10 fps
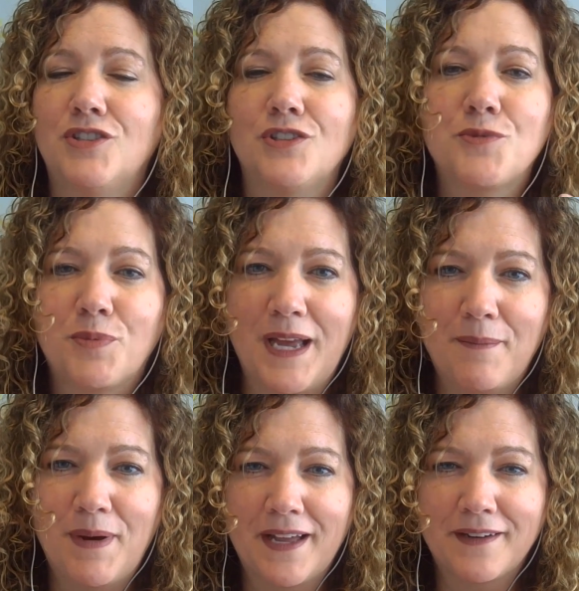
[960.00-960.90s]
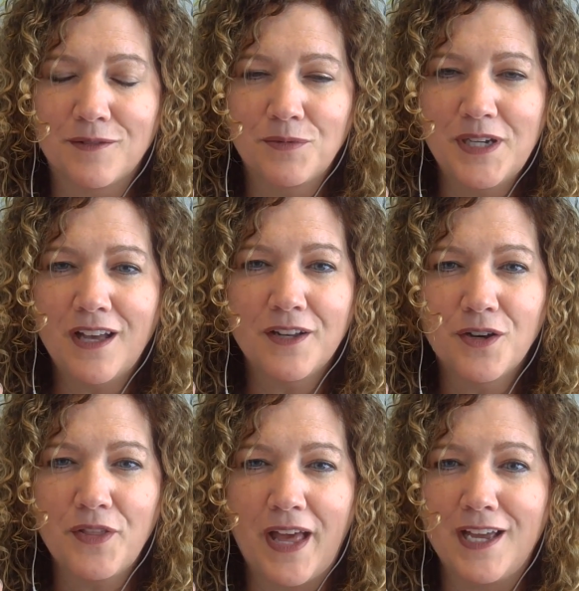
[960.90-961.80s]
church plant model, we all
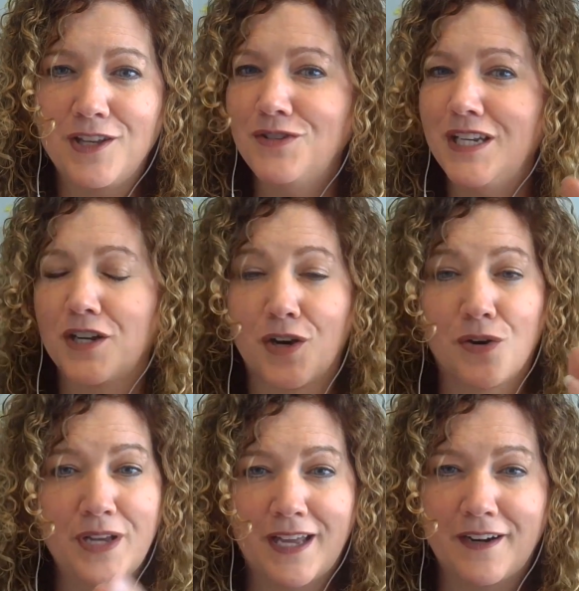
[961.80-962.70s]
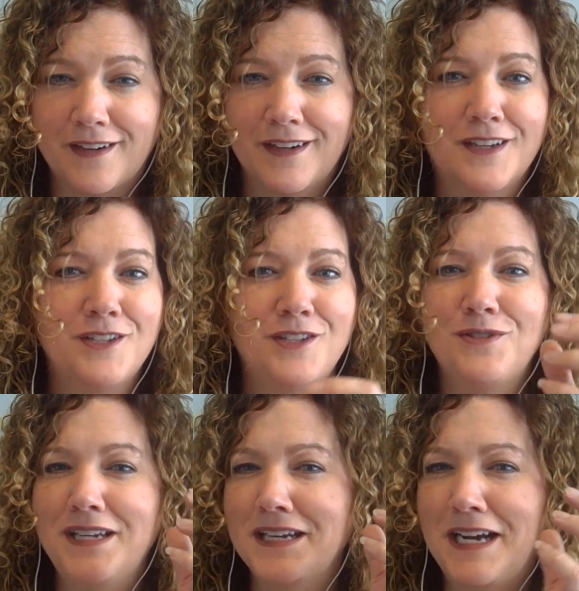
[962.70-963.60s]
know that you need a go-getter, you
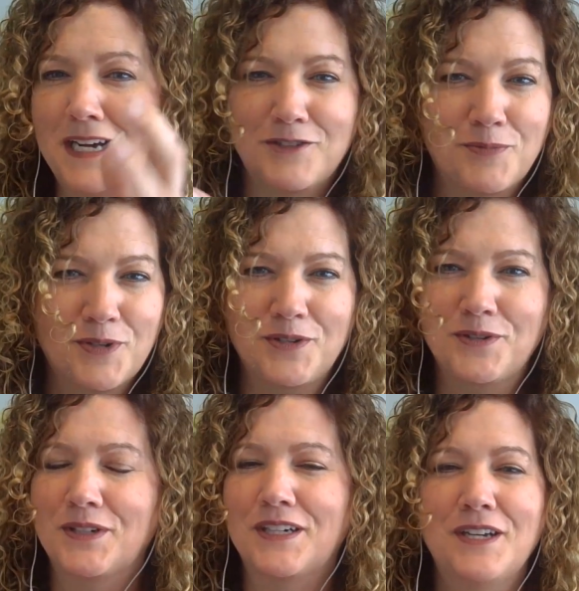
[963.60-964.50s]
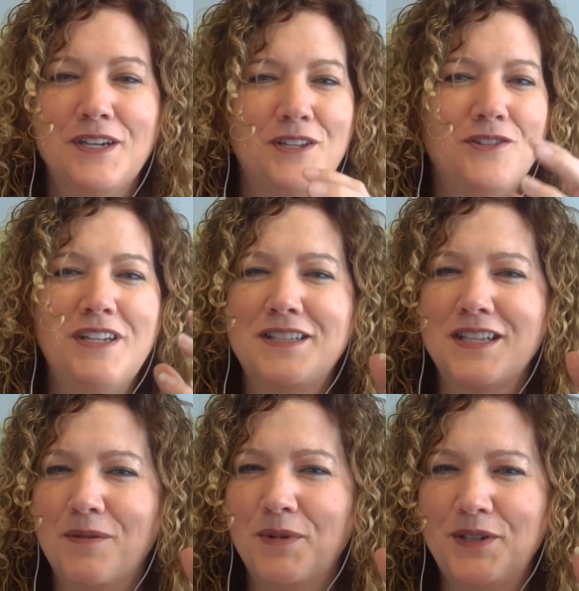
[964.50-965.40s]
need an entrepreneur, you need
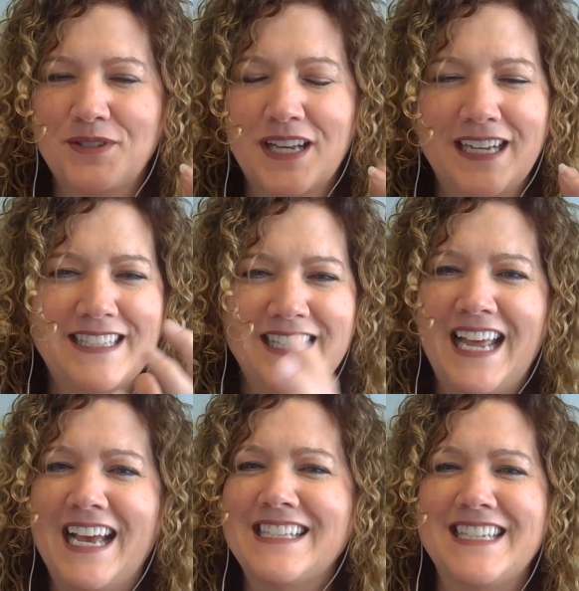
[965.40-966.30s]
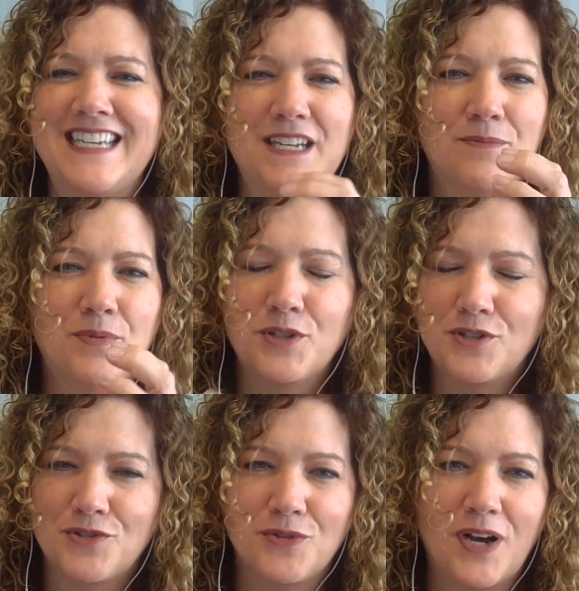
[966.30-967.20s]
someone who's got tenacity to push
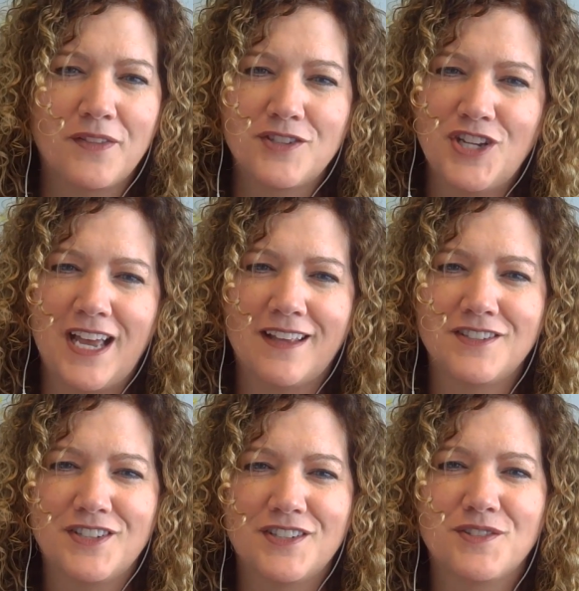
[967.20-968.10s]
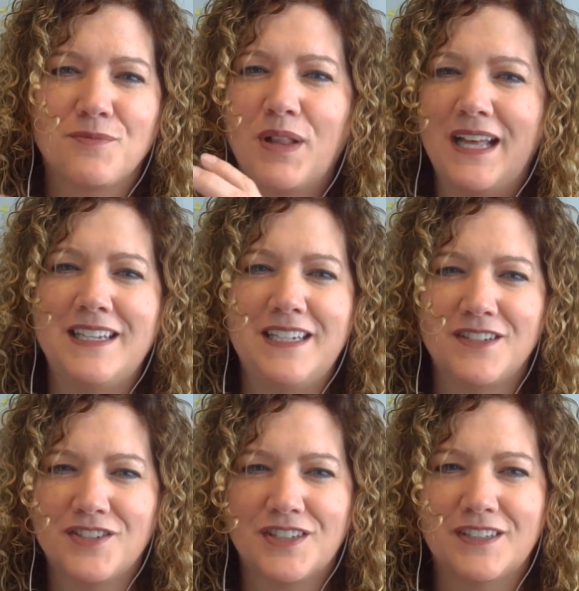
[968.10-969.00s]
through all the challenges of planting a
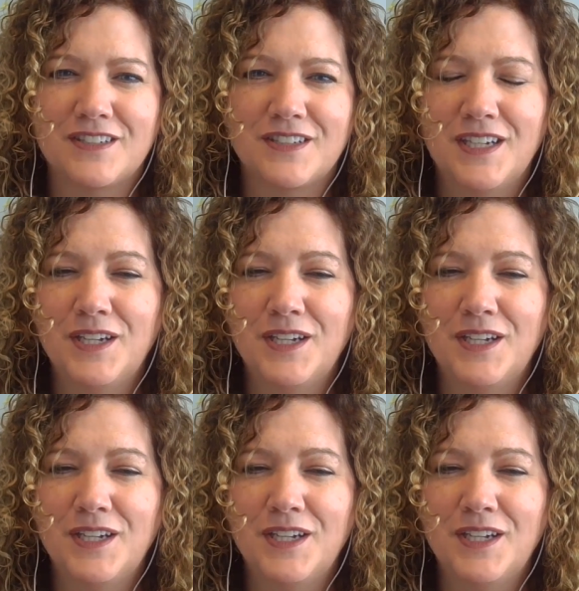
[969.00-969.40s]
church.